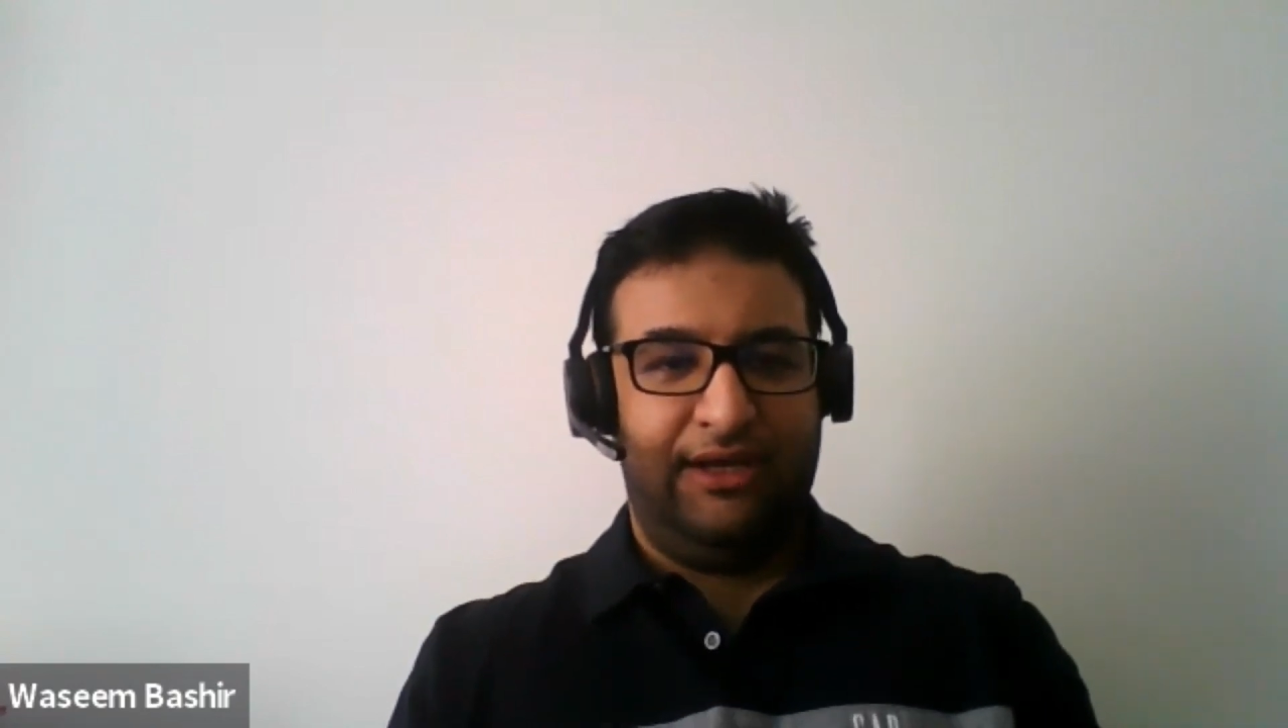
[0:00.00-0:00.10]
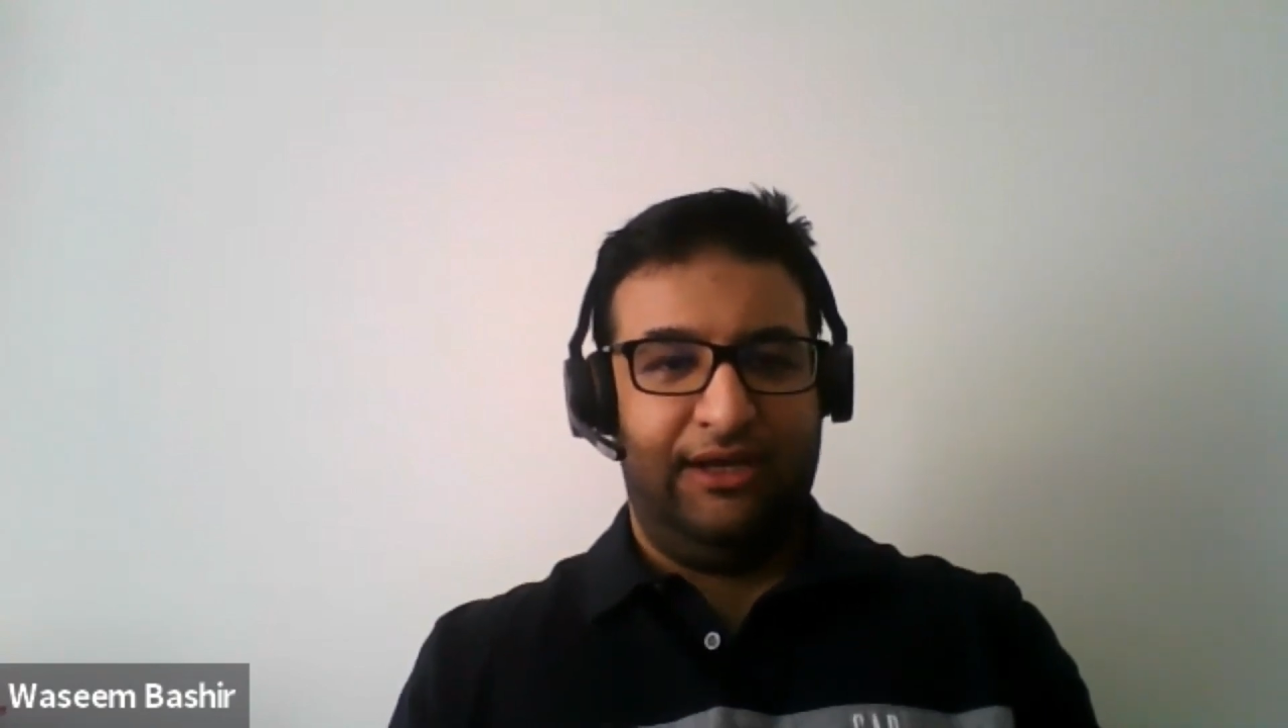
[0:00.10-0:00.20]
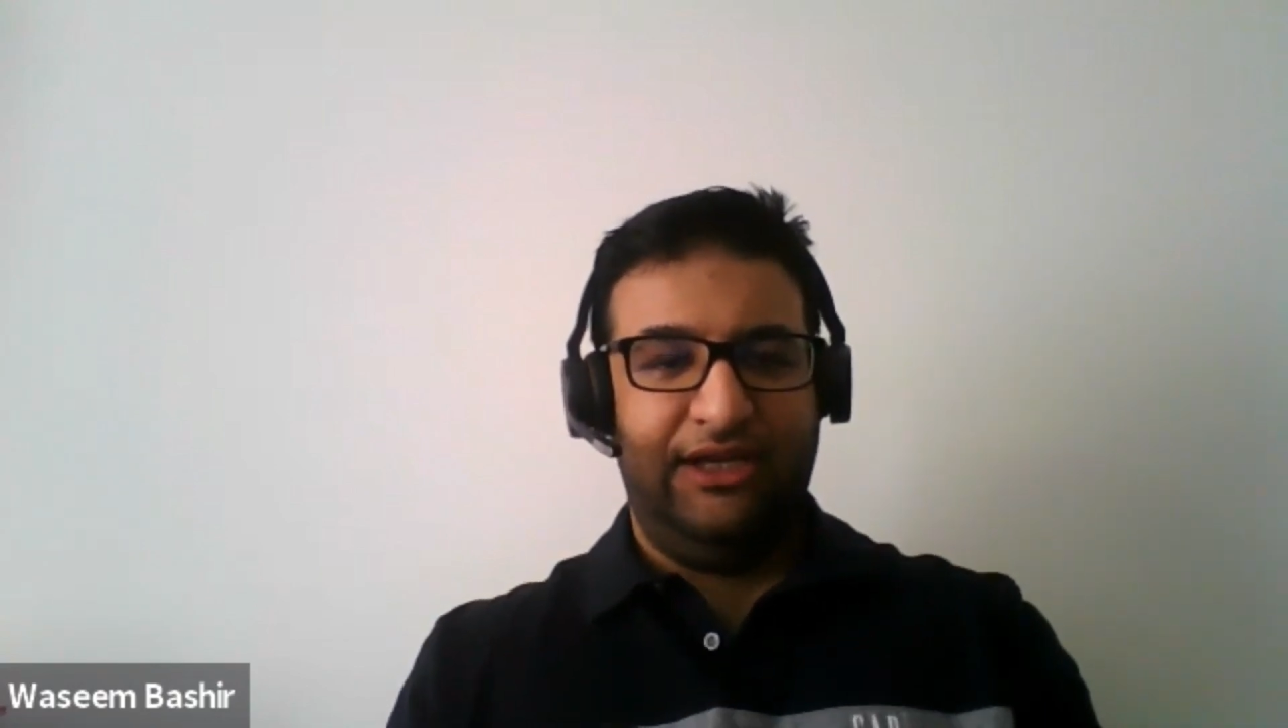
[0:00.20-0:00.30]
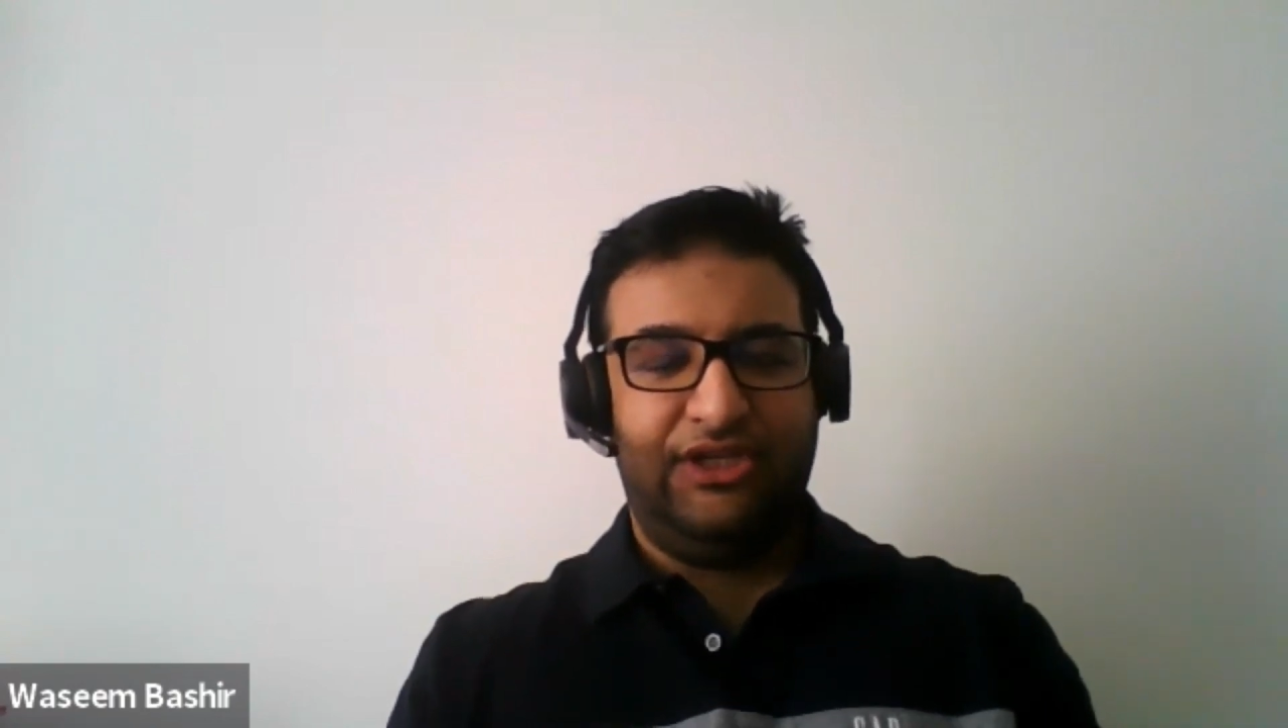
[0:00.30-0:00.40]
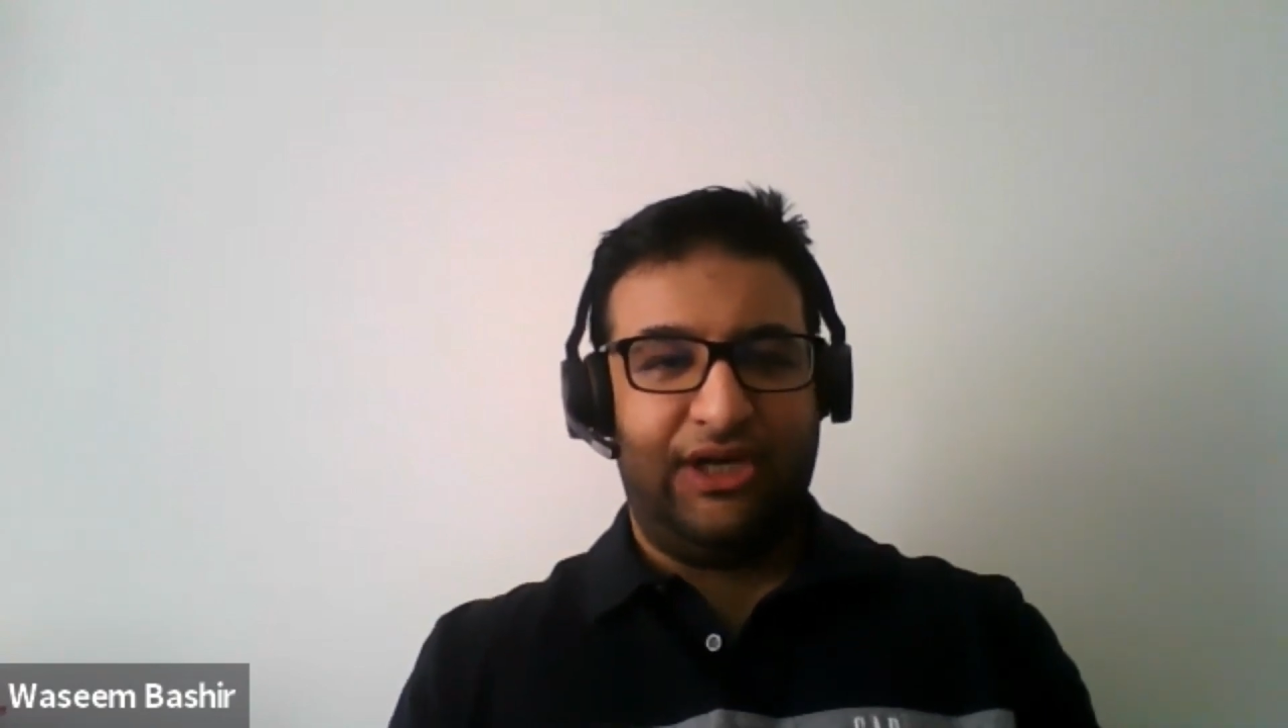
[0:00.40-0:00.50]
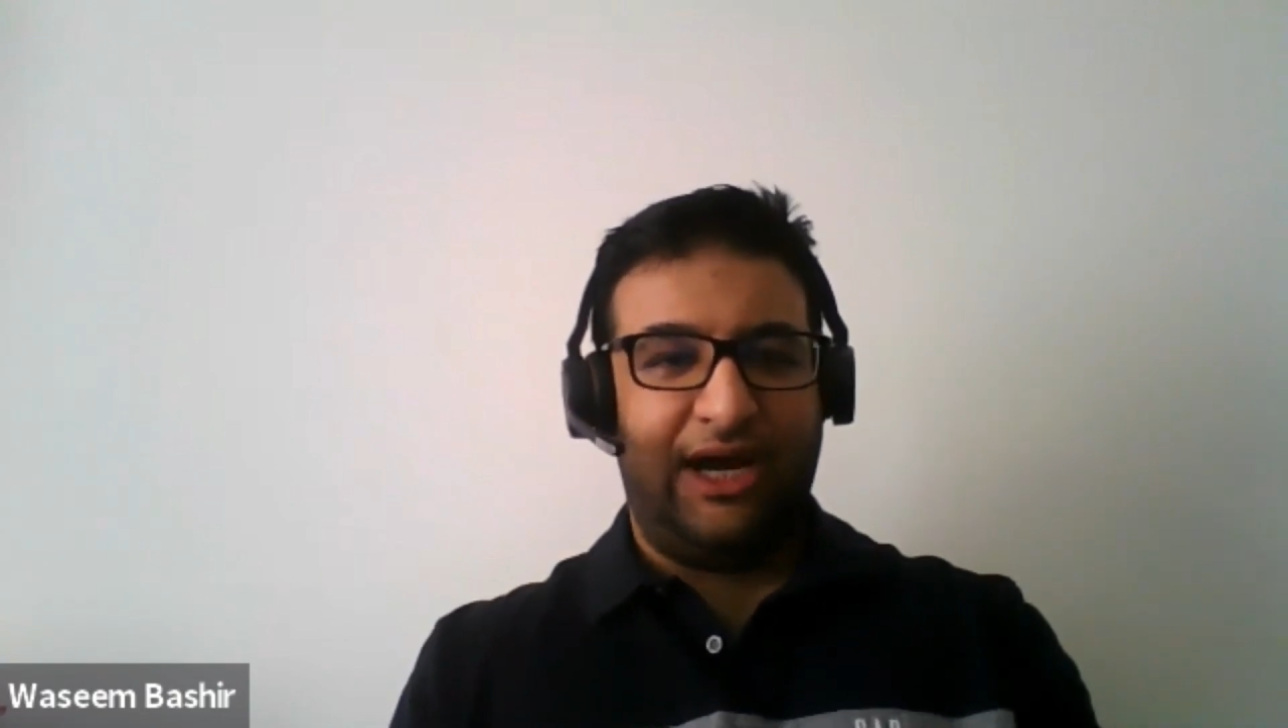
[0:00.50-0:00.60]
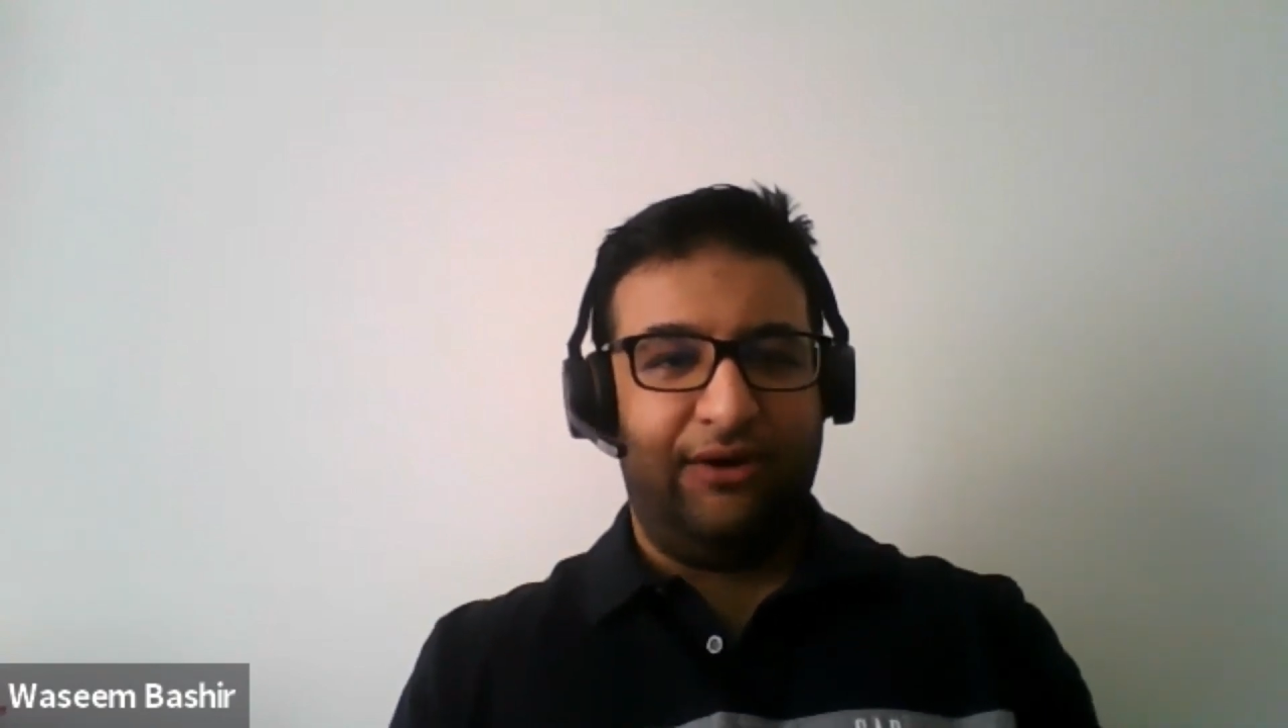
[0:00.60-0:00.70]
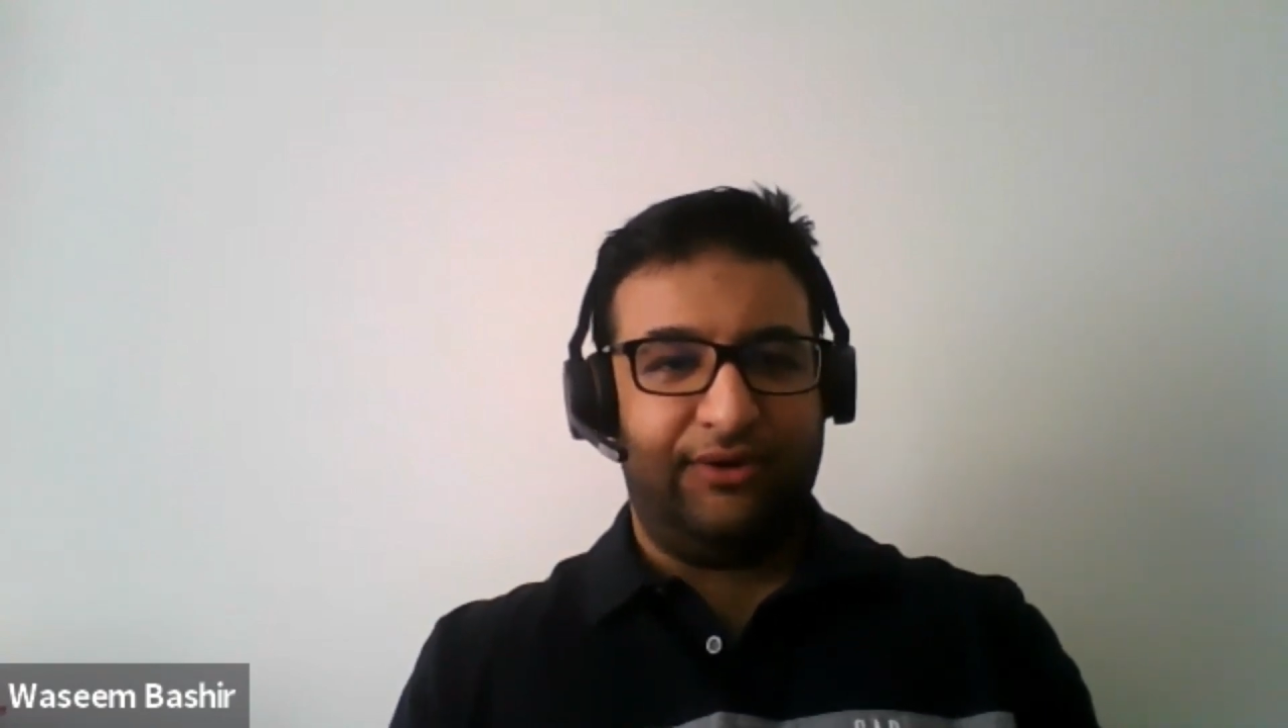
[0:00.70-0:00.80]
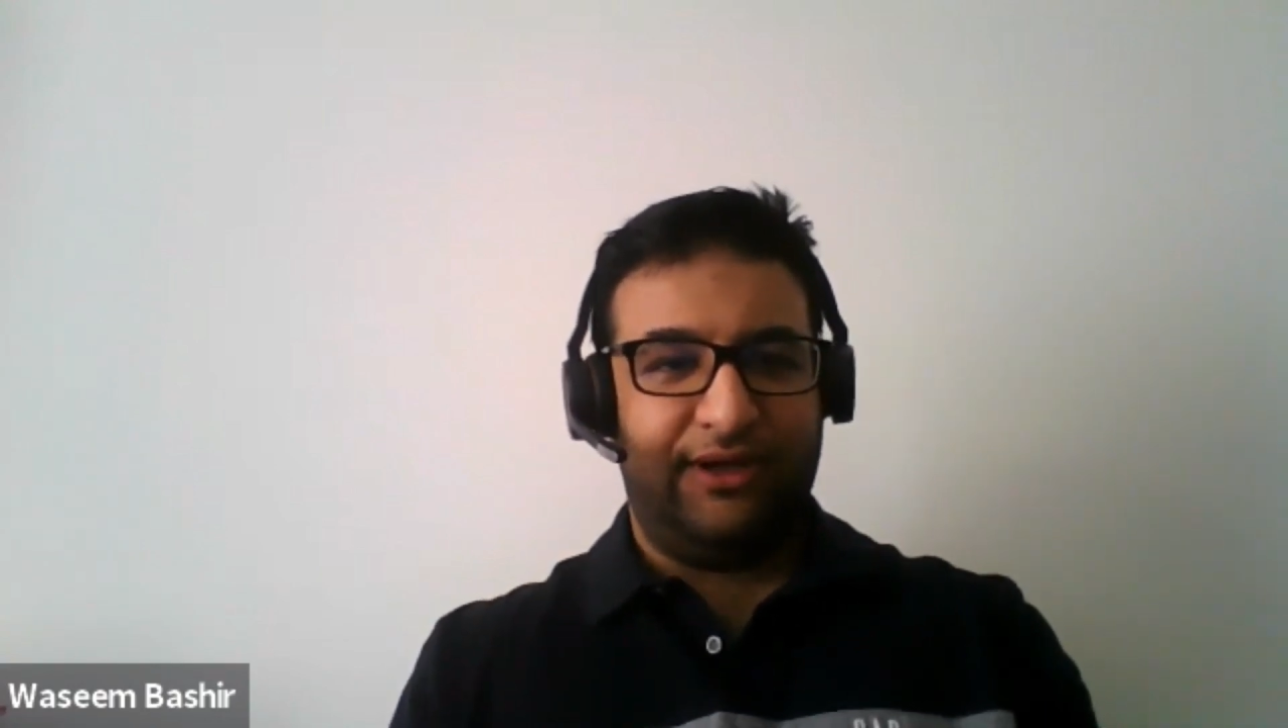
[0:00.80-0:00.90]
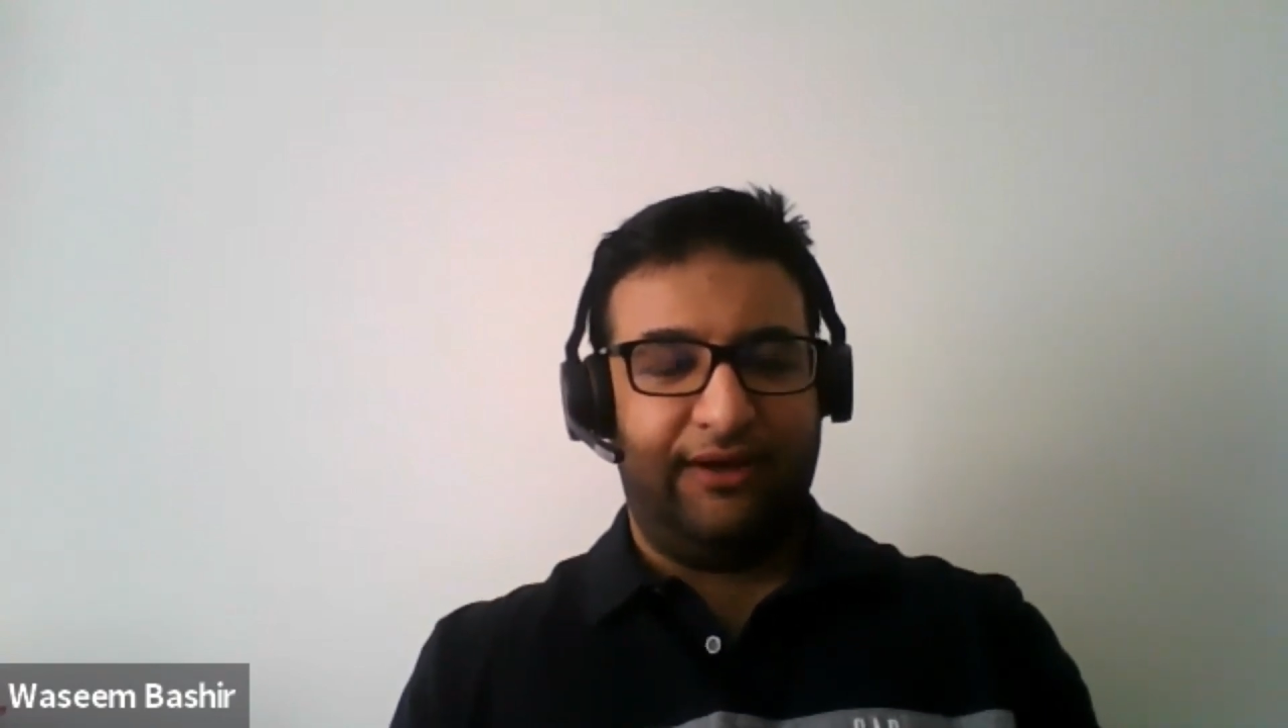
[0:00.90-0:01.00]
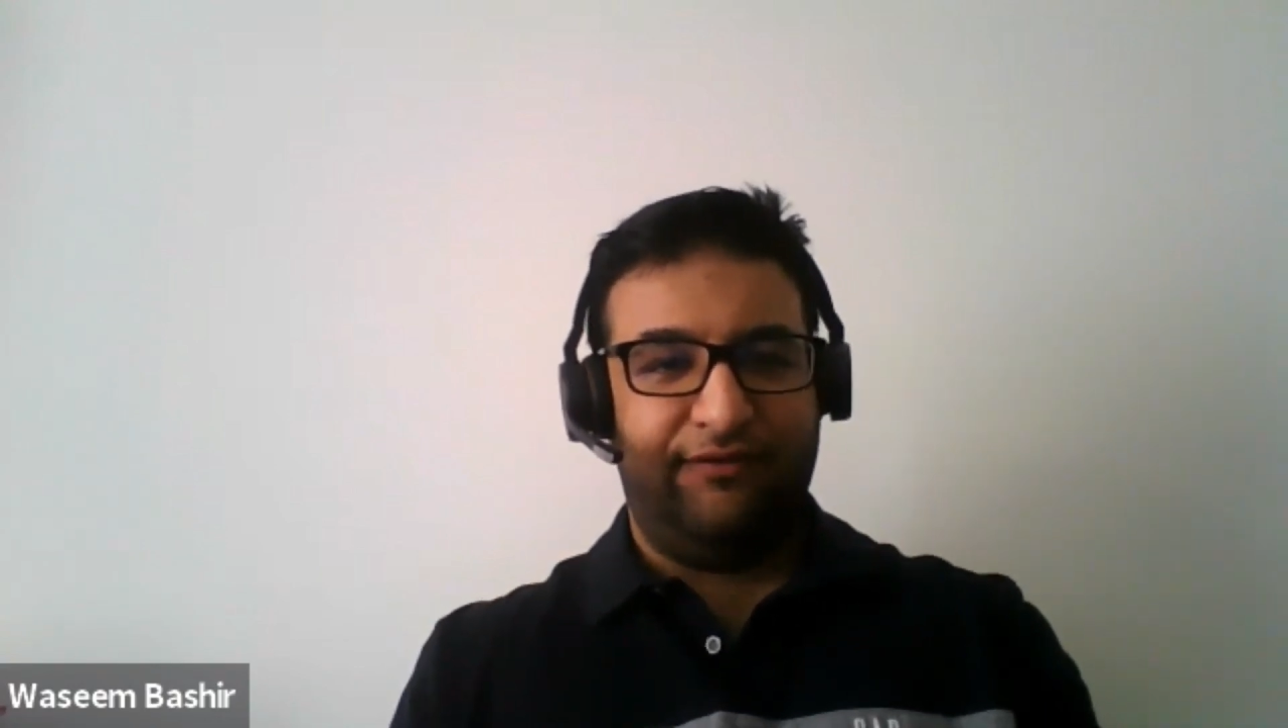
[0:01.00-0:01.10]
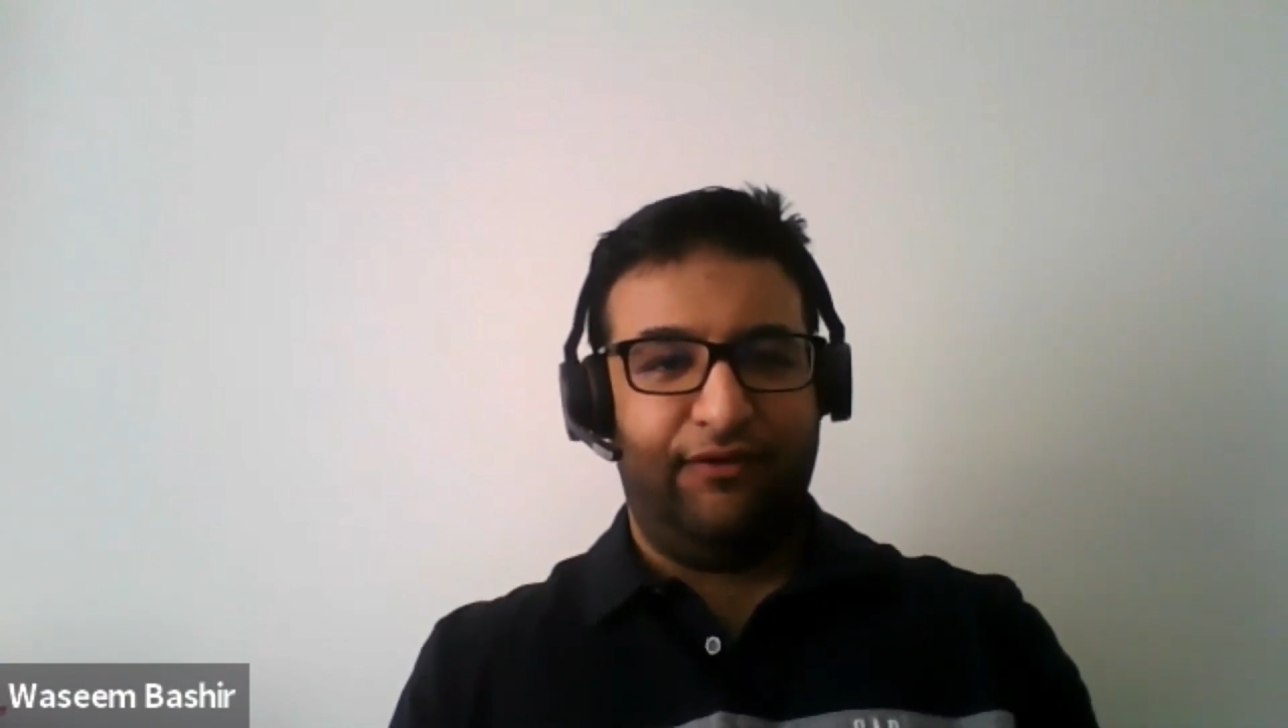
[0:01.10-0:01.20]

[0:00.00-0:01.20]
niche out and